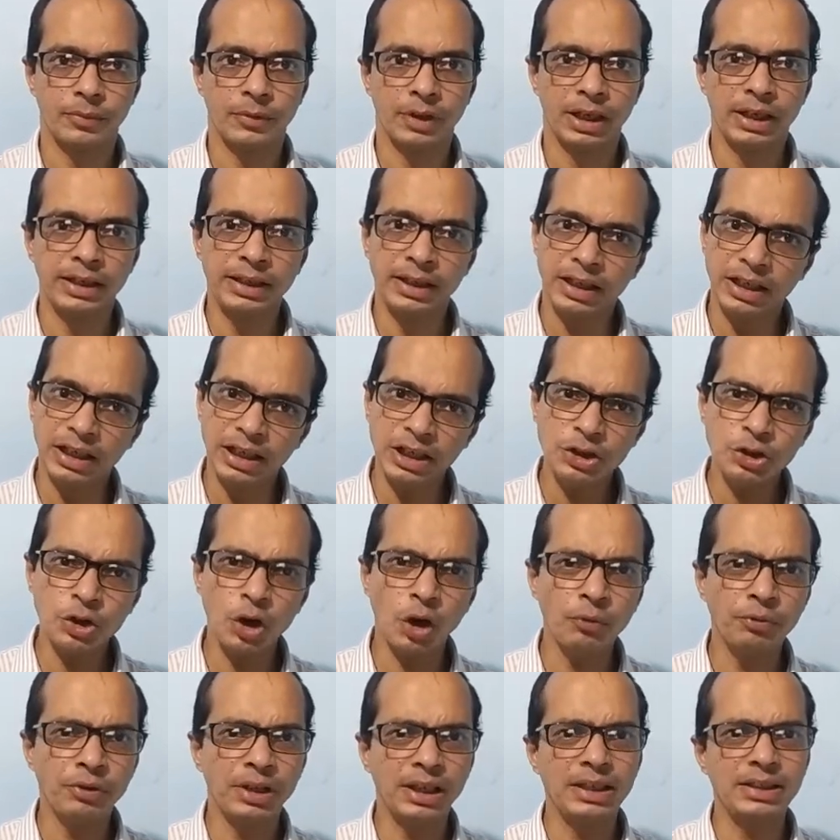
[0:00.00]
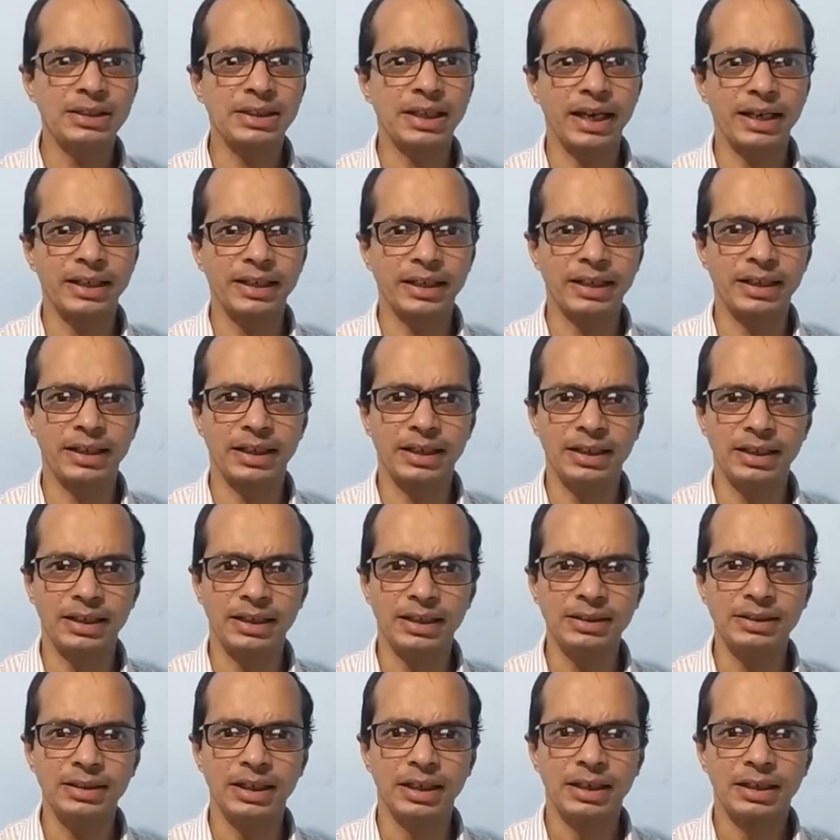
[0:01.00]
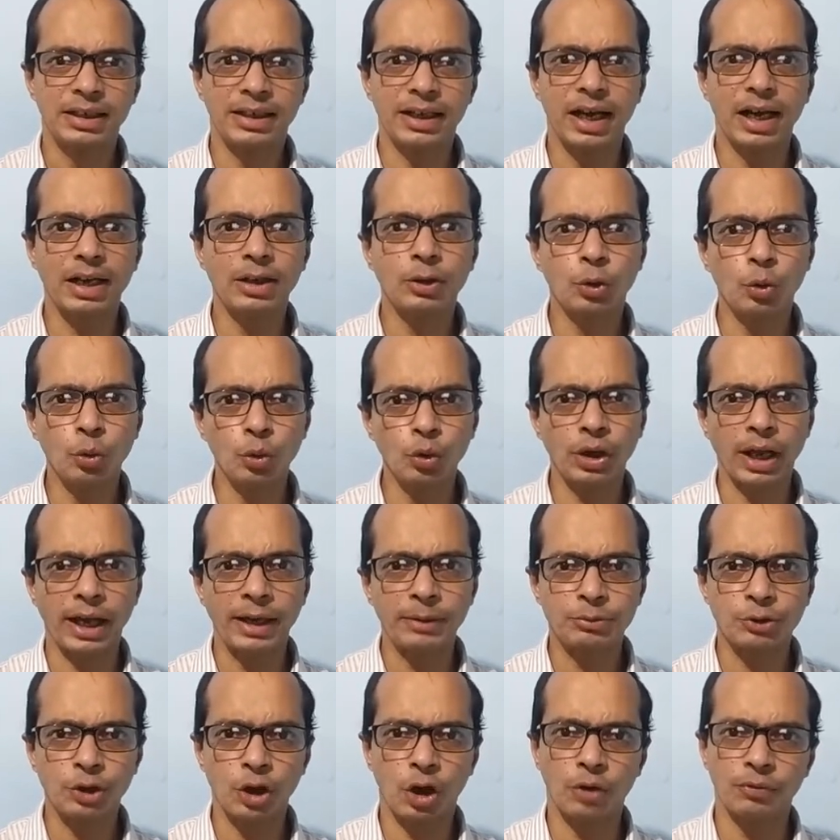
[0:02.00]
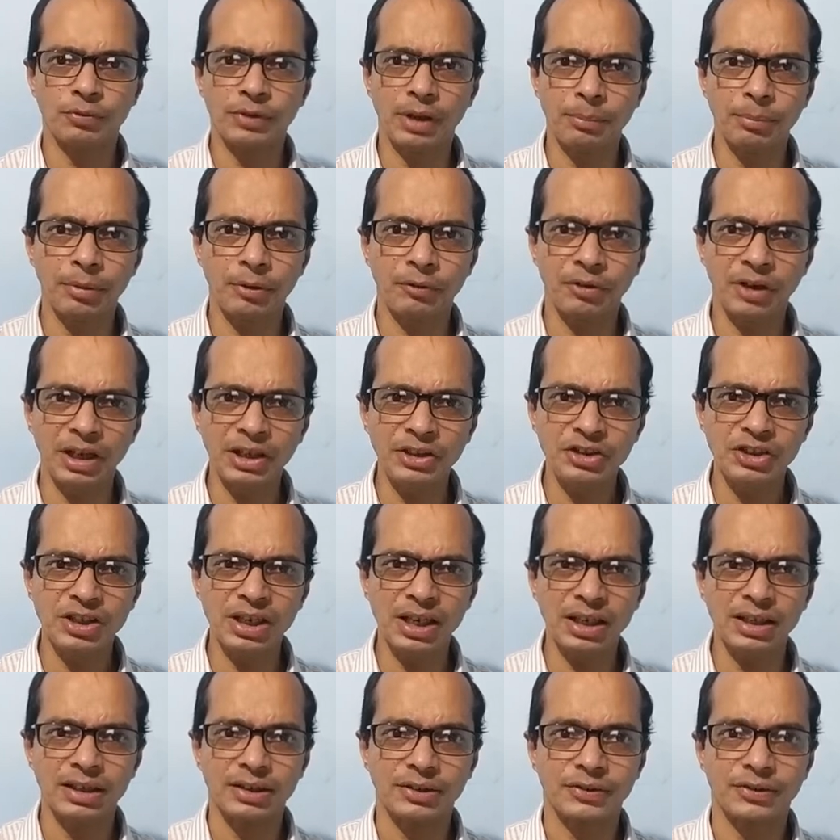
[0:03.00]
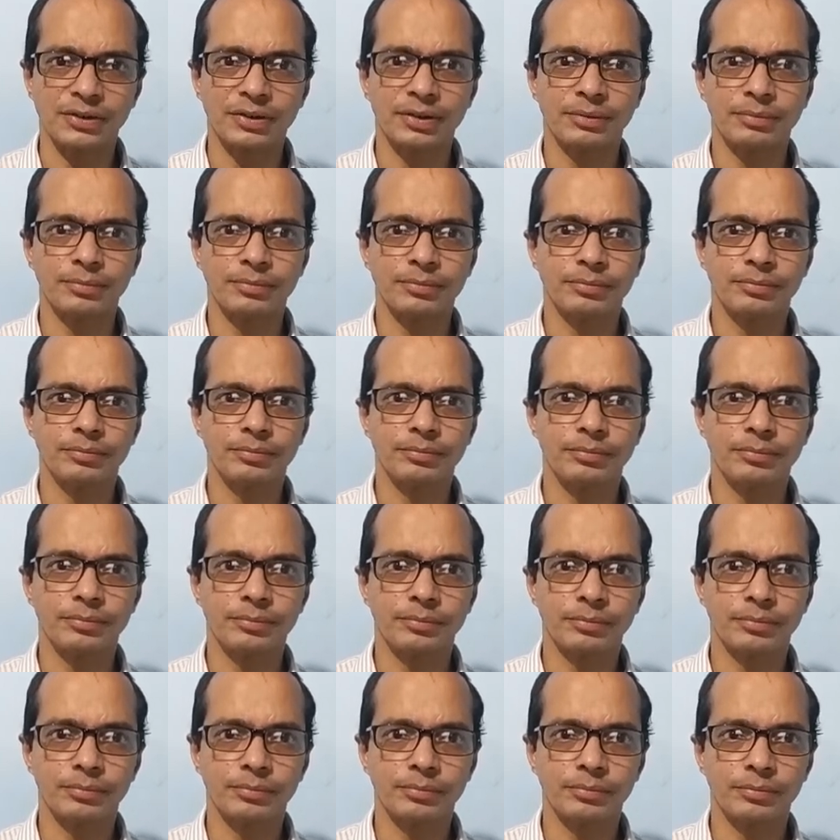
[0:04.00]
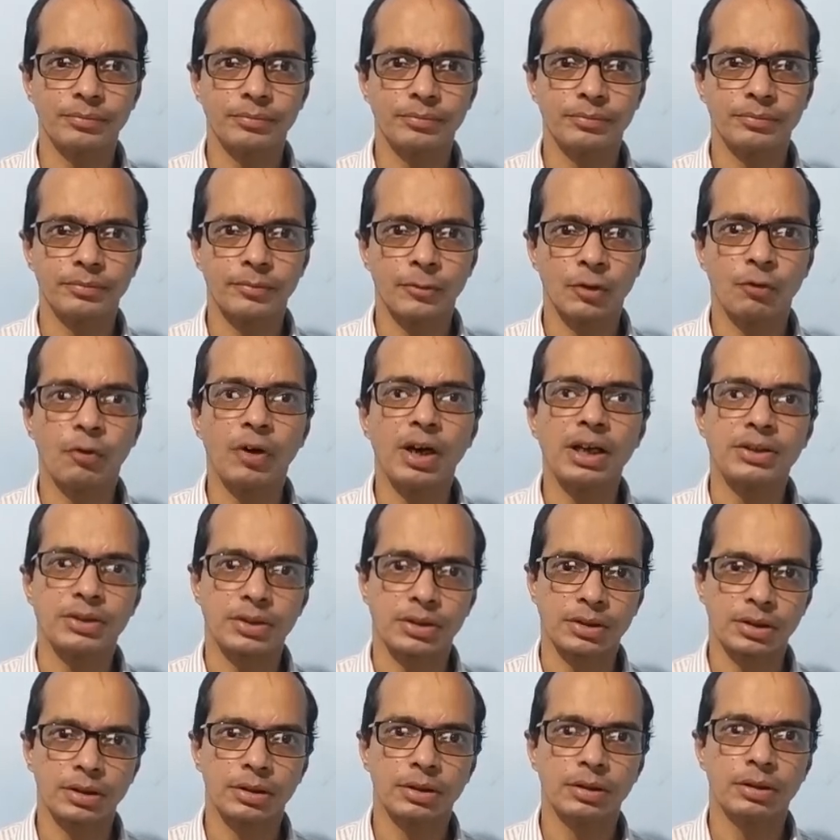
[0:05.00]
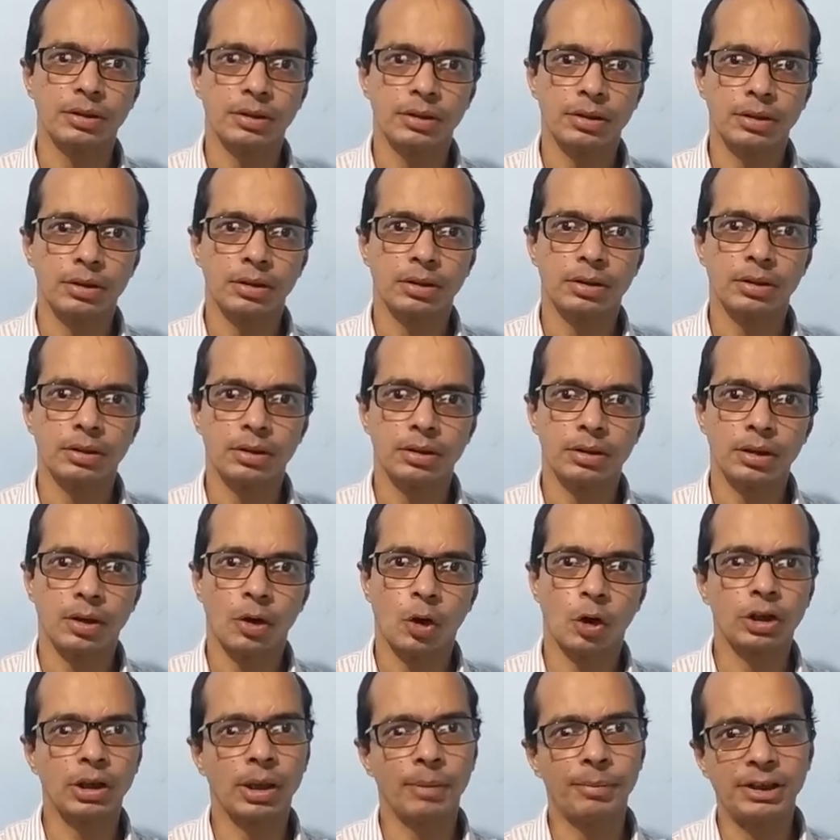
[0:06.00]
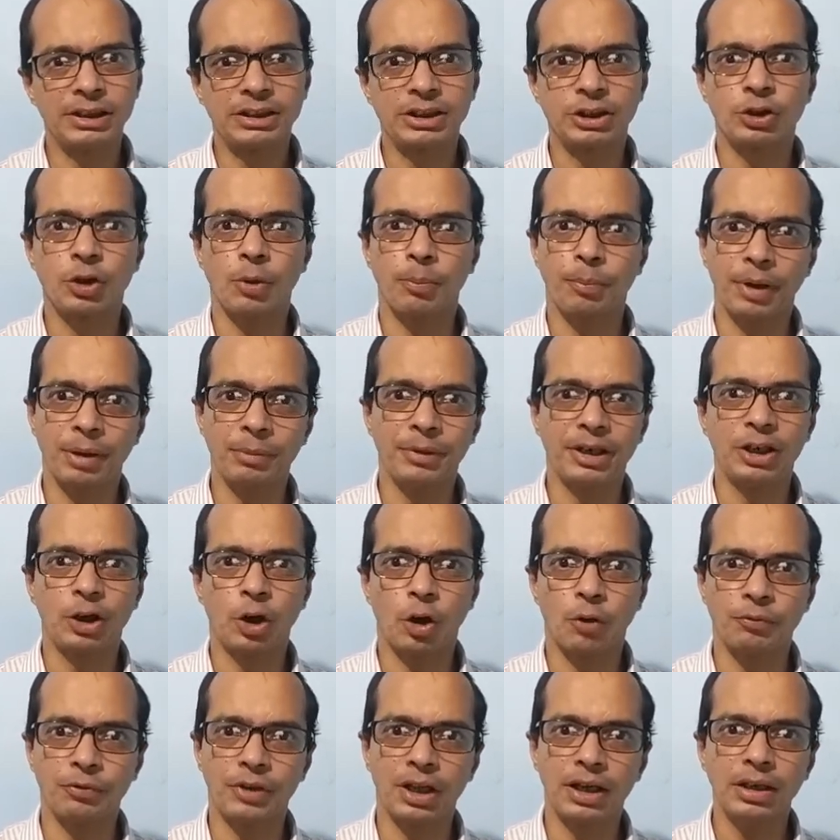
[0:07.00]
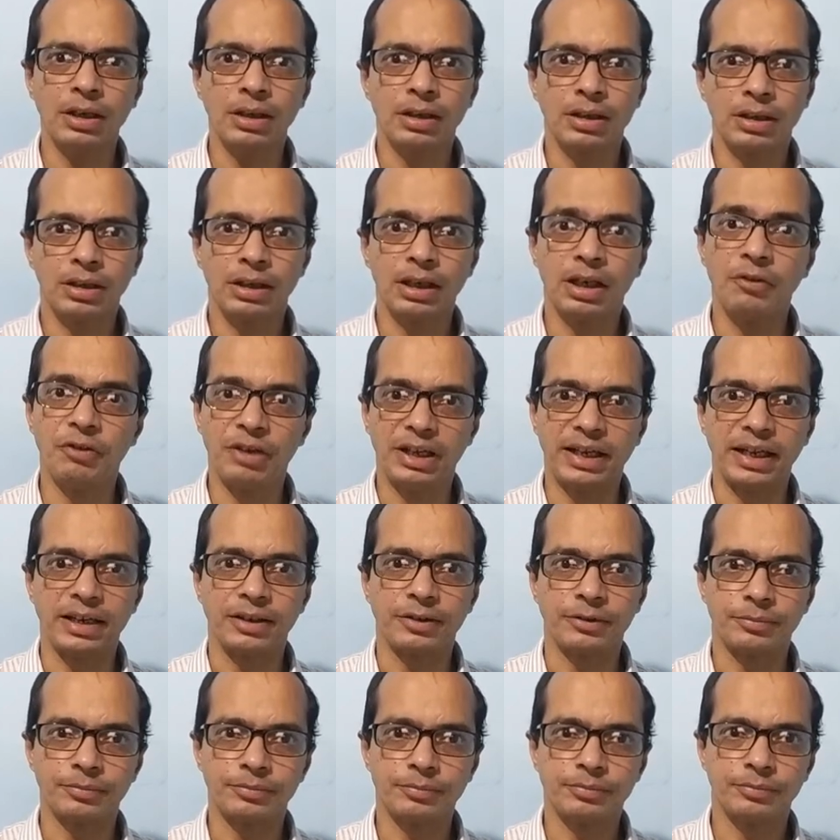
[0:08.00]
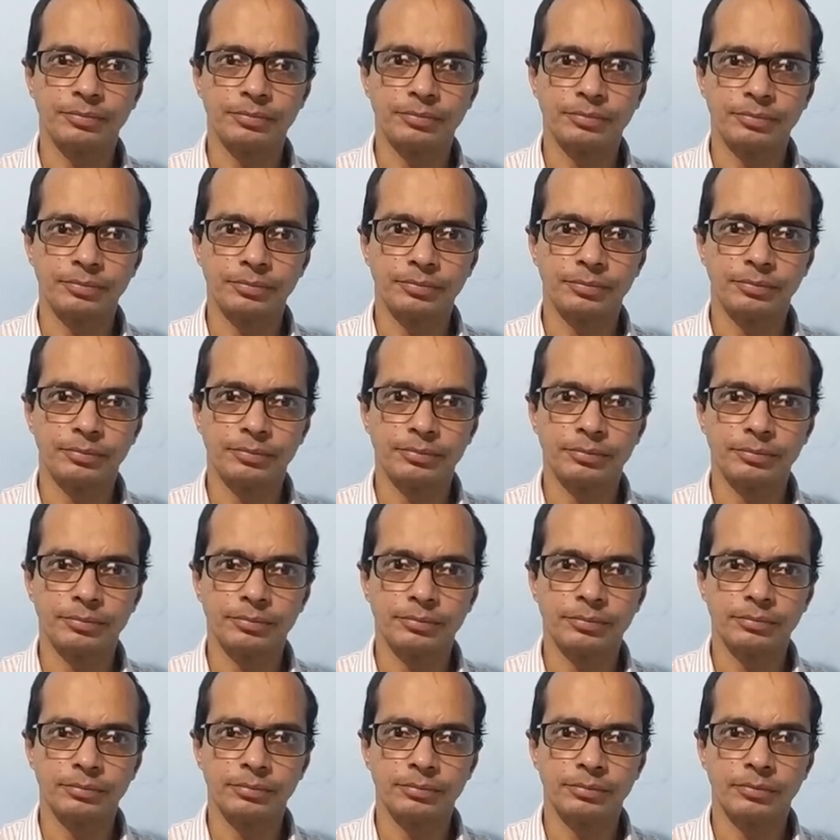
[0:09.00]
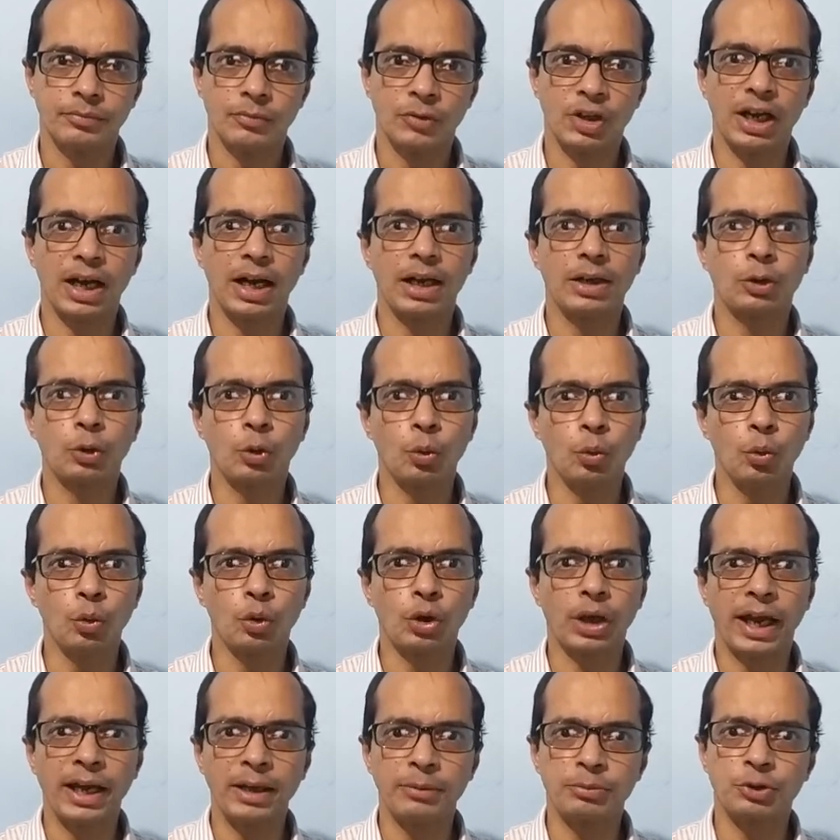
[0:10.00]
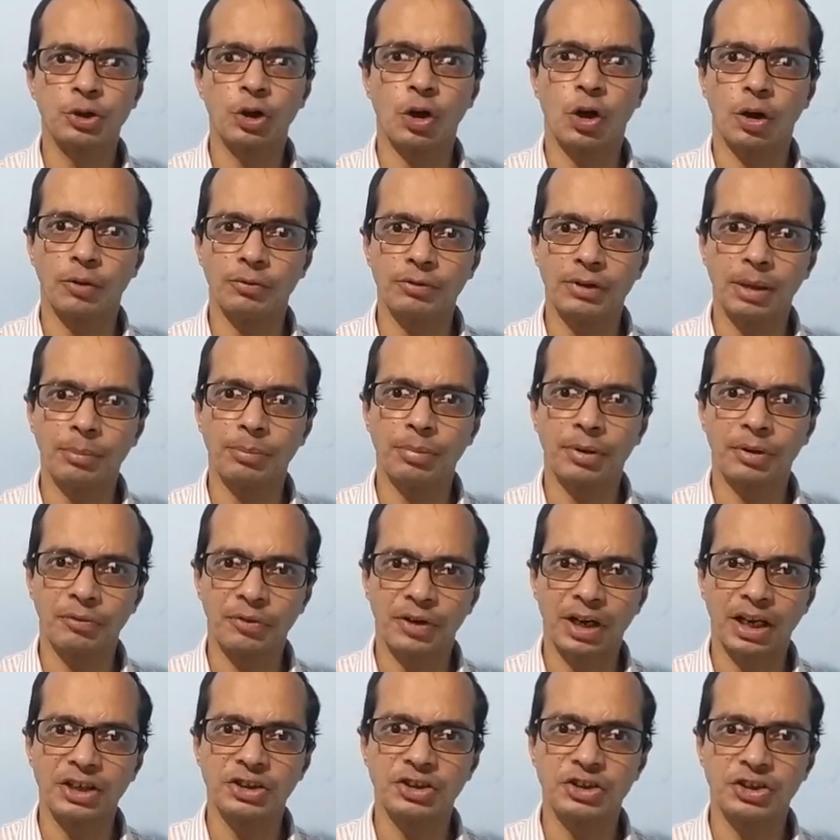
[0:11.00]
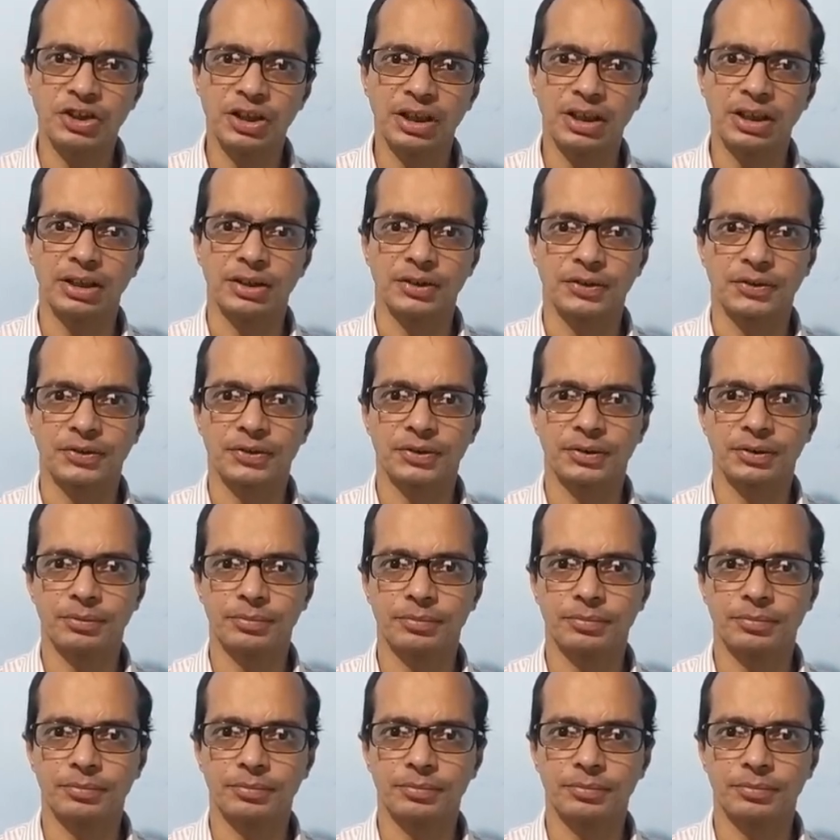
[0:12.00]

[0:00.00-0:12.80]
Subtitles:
In each of these categories, there are two types of the preference shares. First, on the basis of payment of the dividend. There are two types of the preference shares,